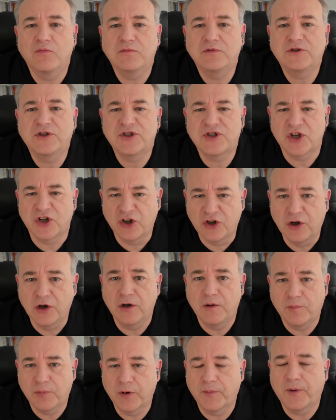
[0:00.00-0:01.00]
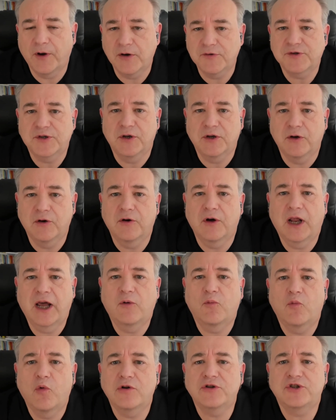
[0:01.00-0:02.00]
does a good proposal look like?
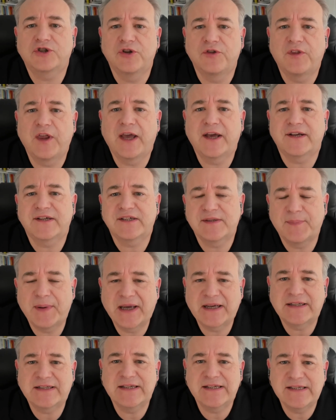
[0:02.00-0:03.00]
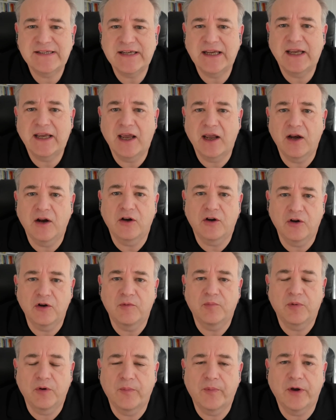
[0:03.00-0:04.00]
What should they expect to see in a
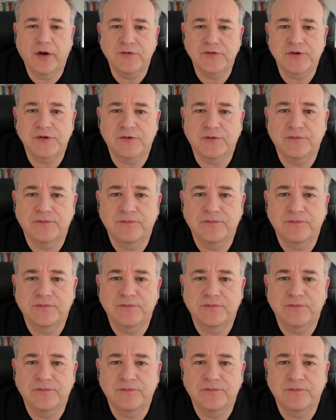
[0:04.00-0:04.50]
good proposal?